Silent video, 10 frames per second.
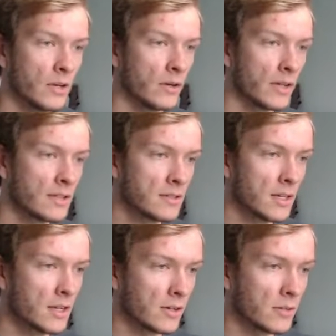That's the
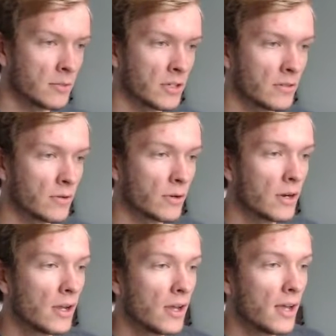color I'm looking for.
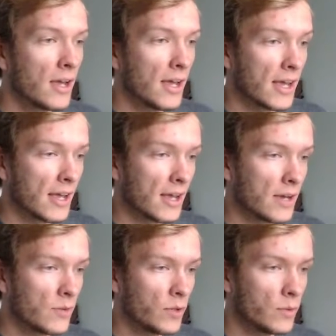
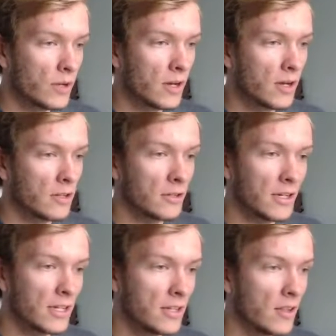And we will color
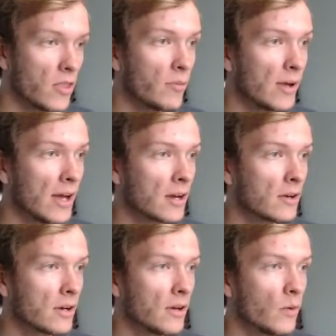in the back
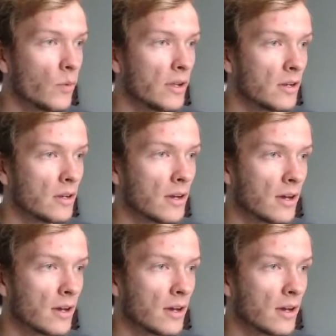when